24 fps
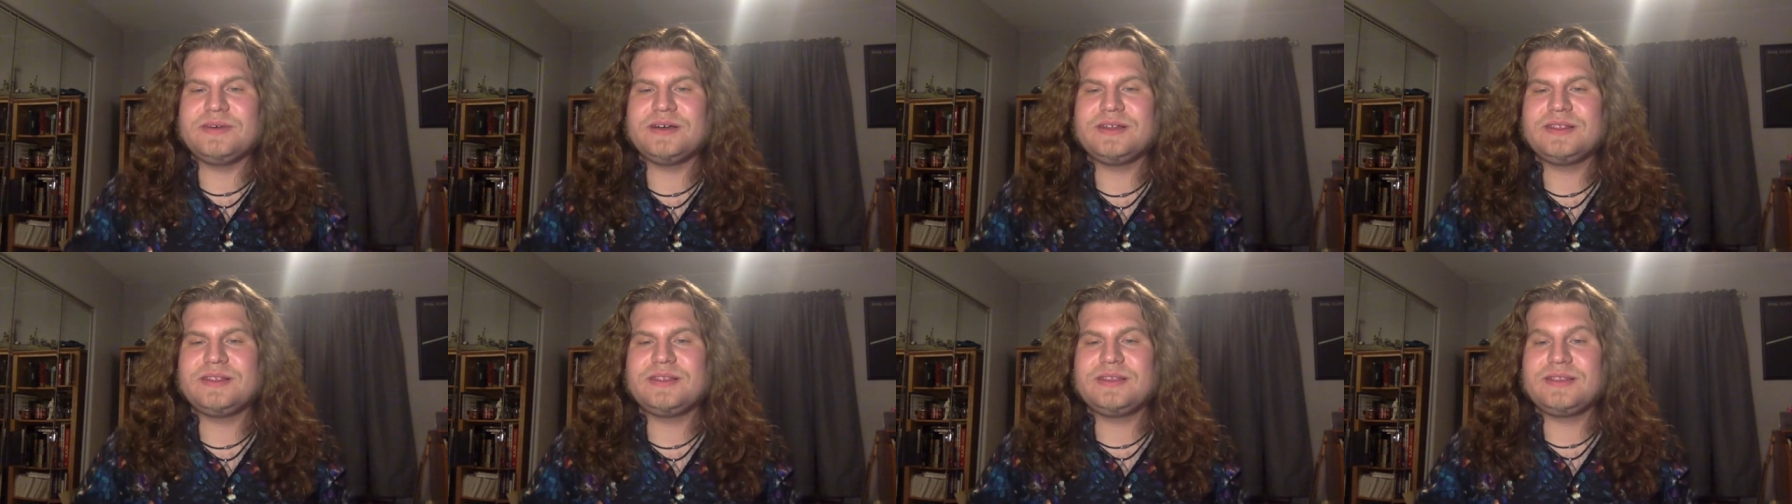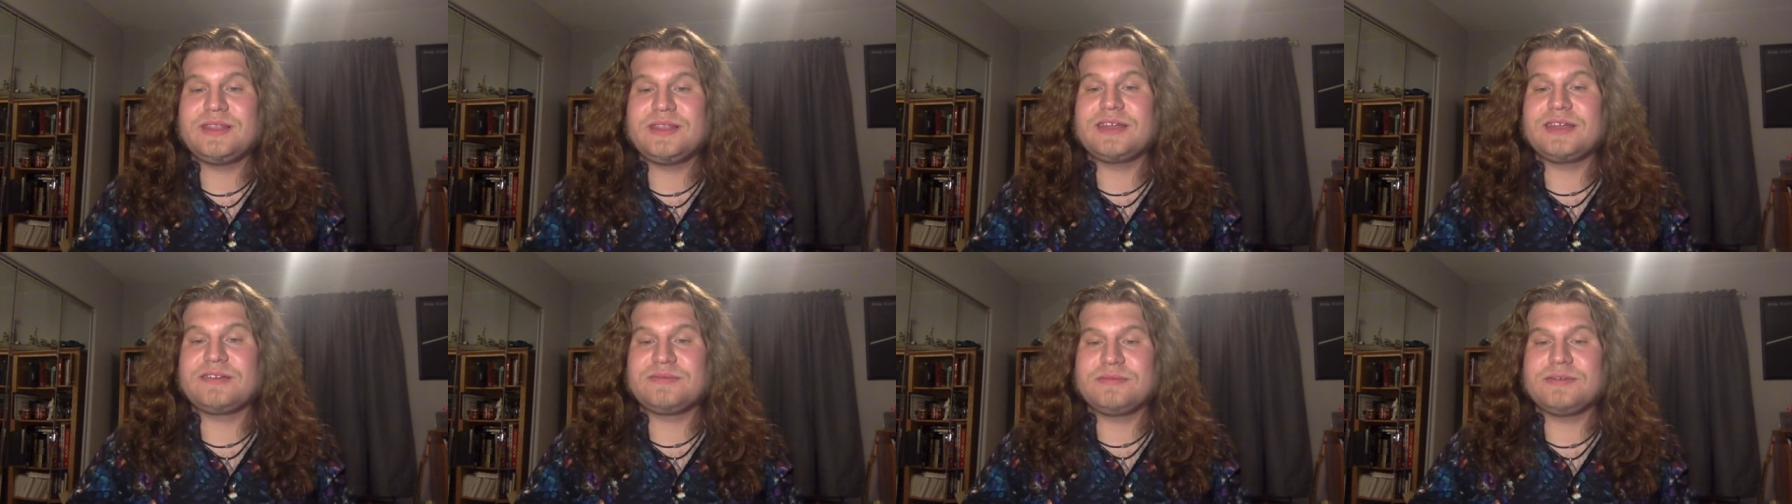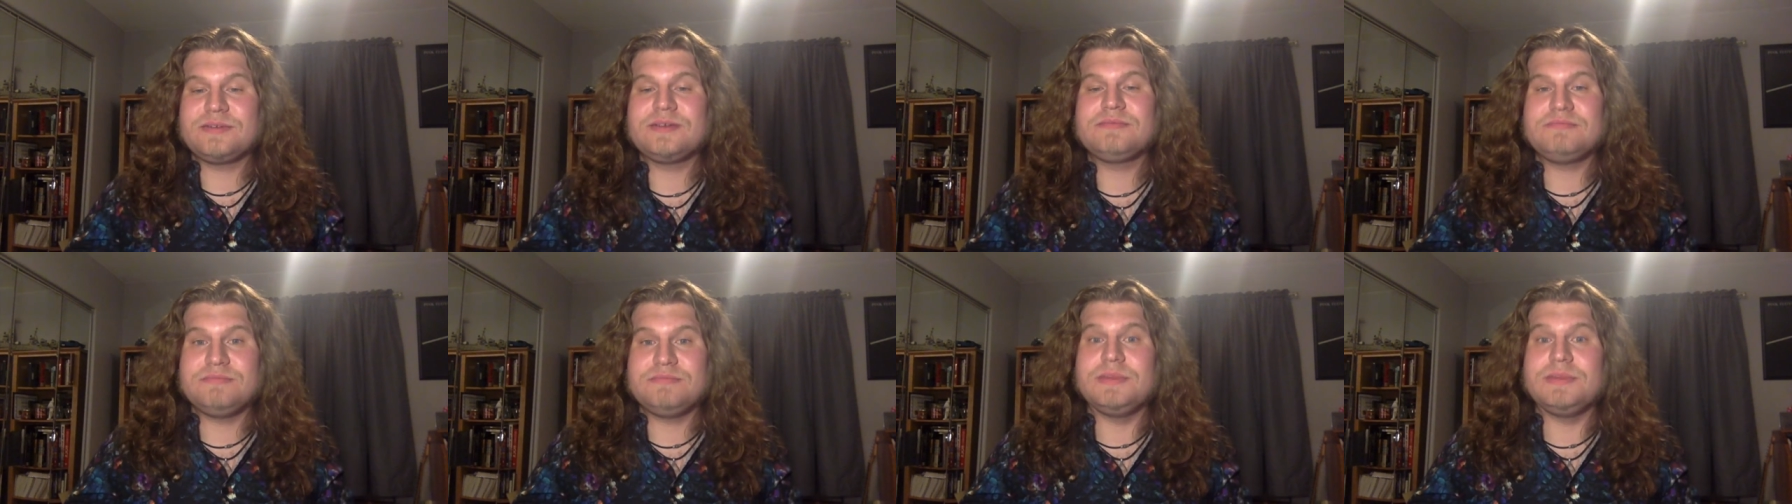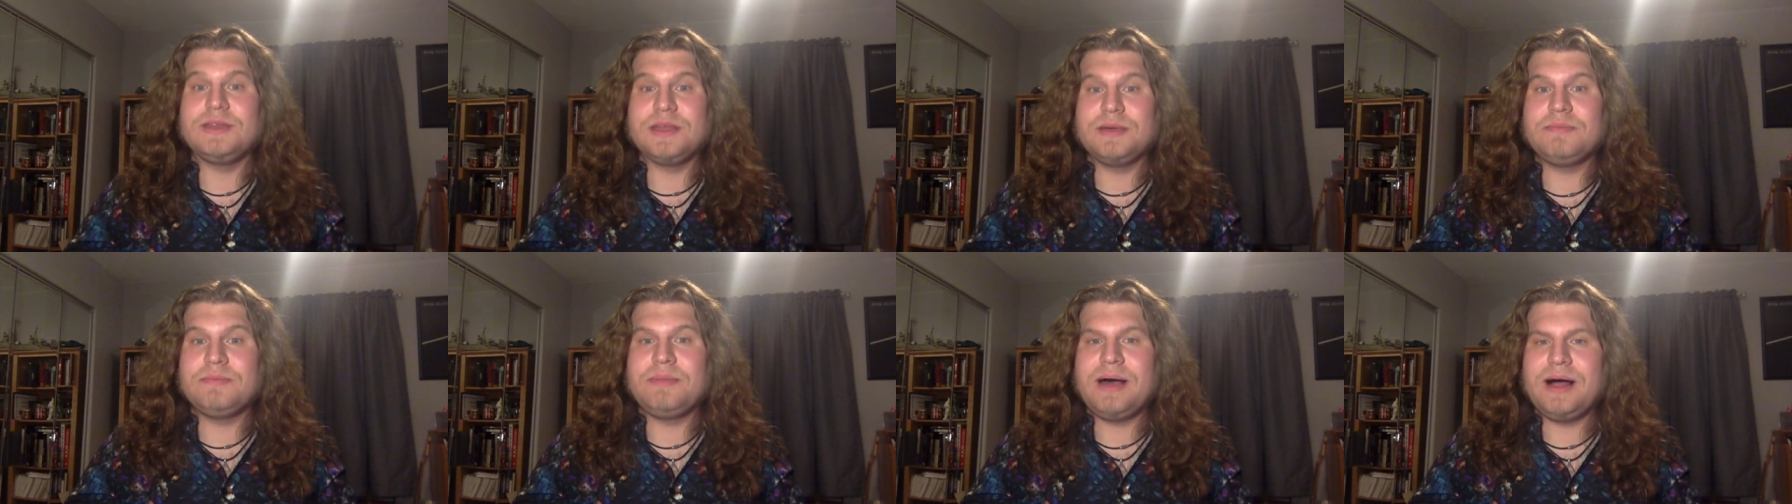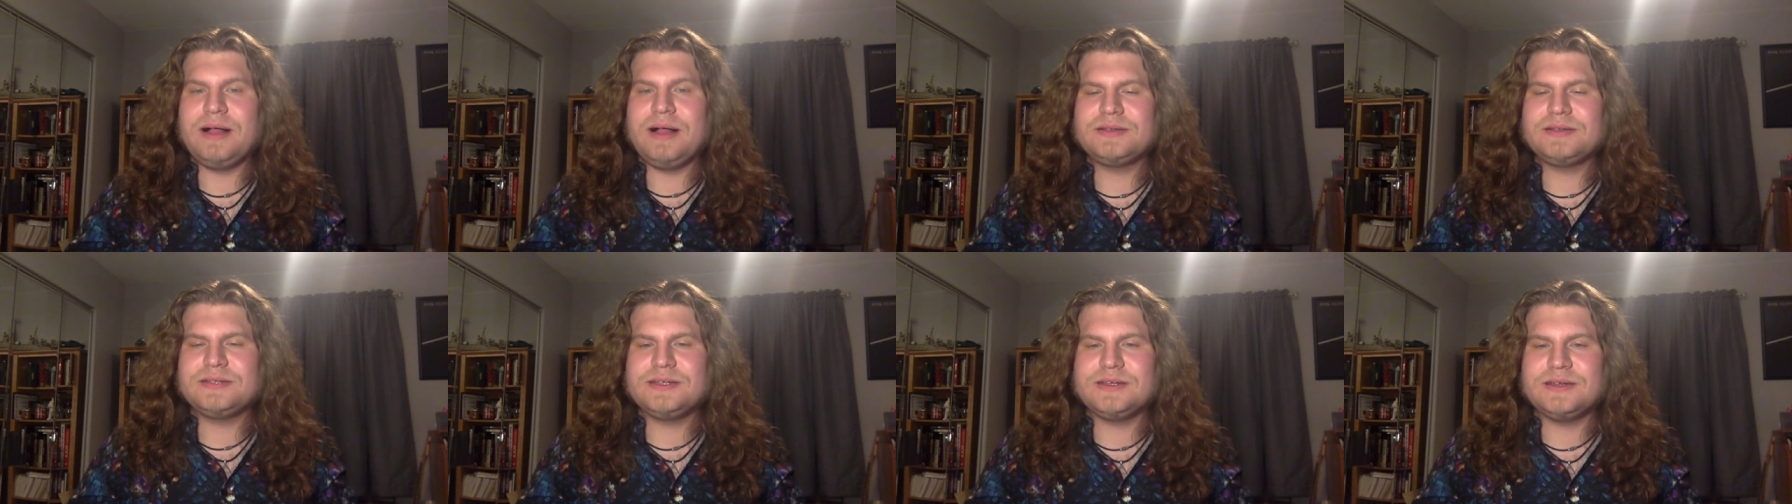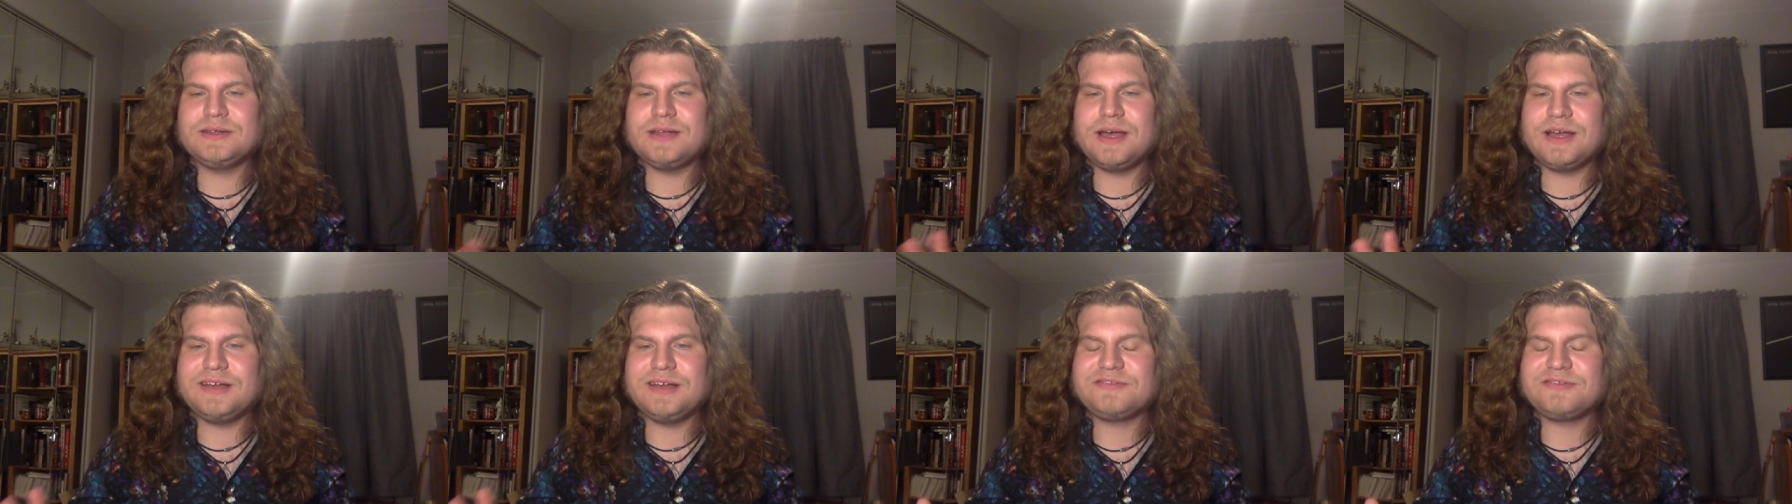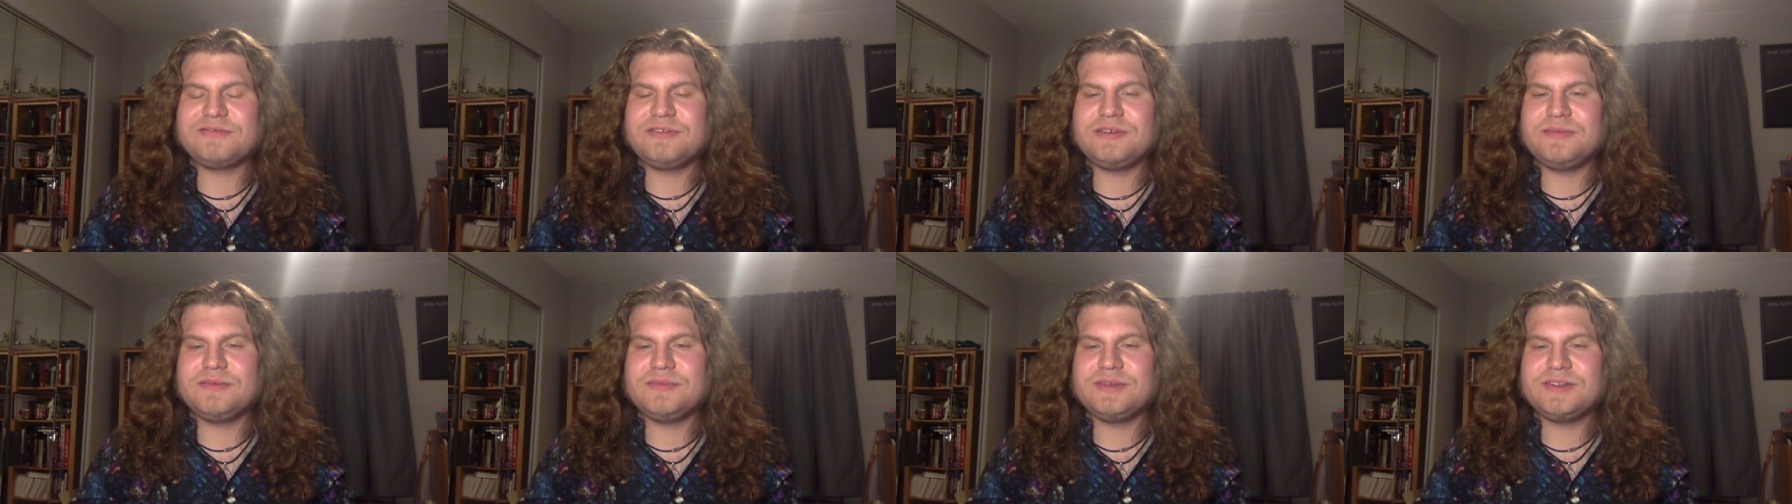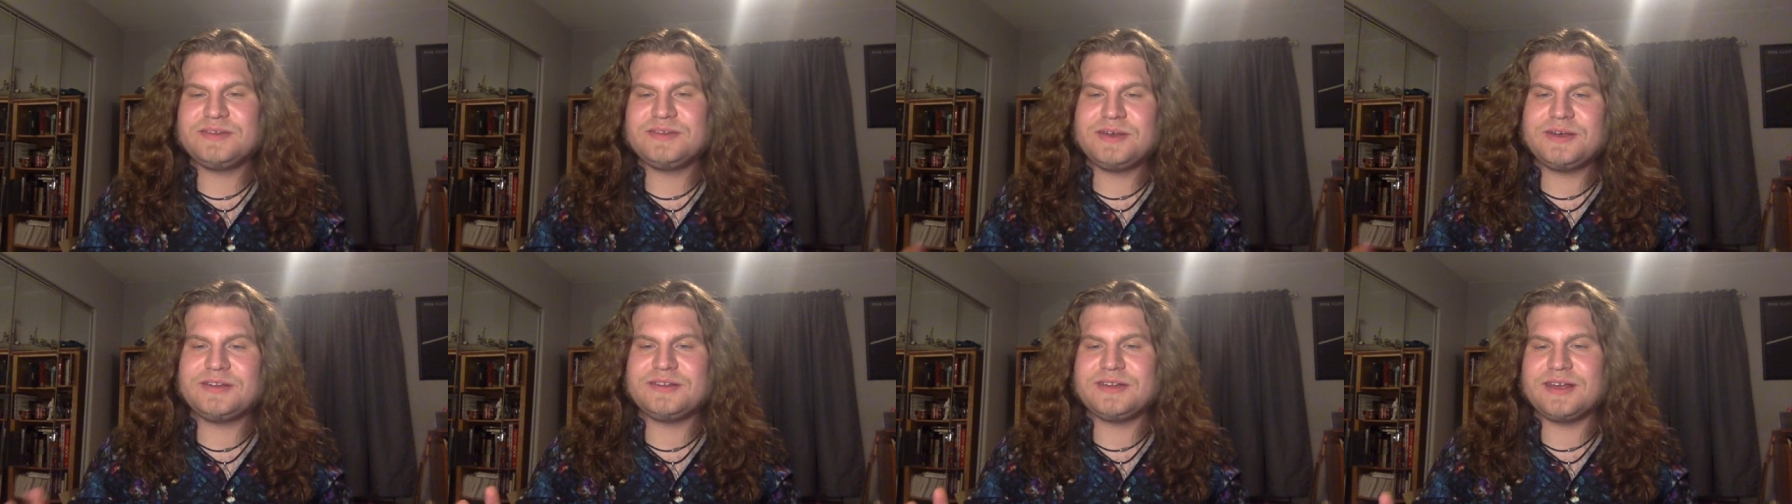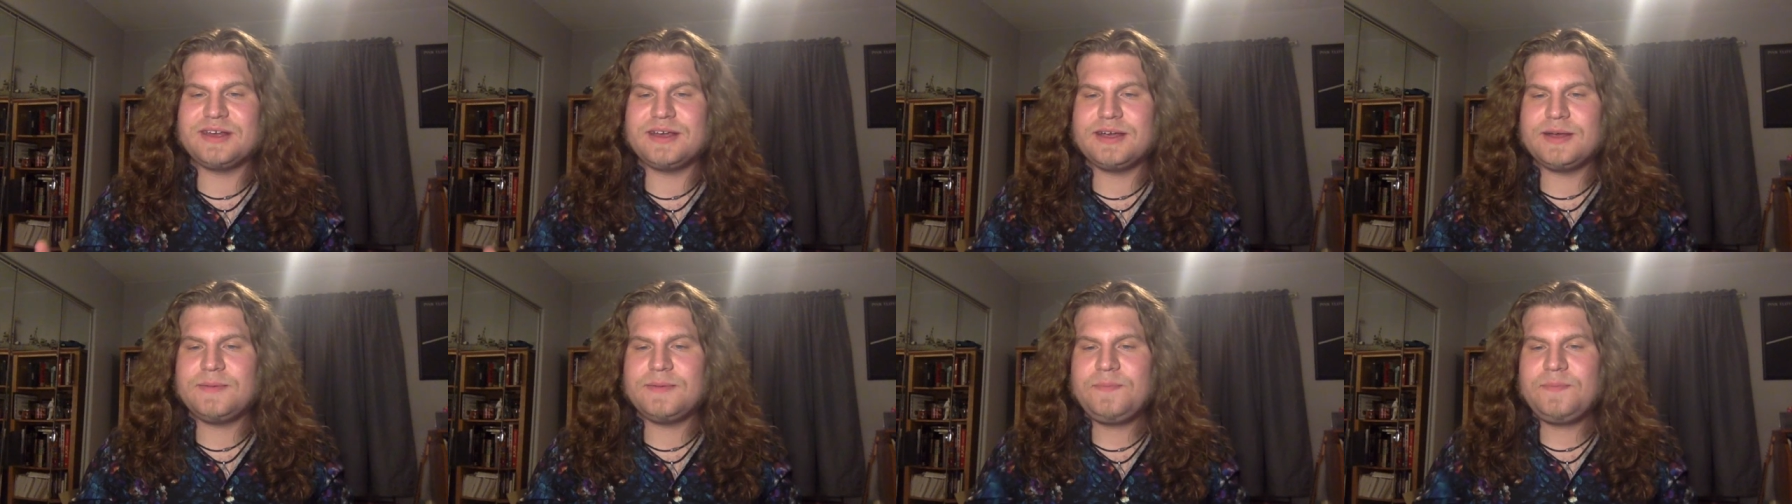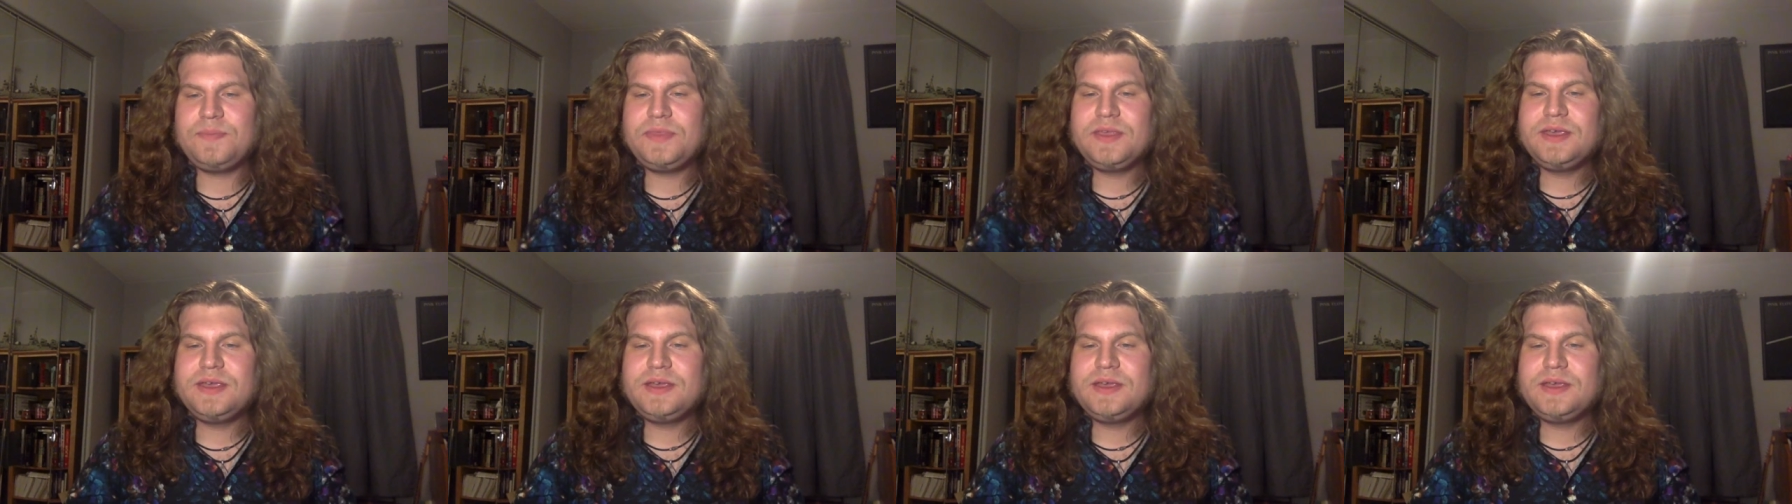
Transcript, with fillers: but that's what Neapolitan ice cream smells like.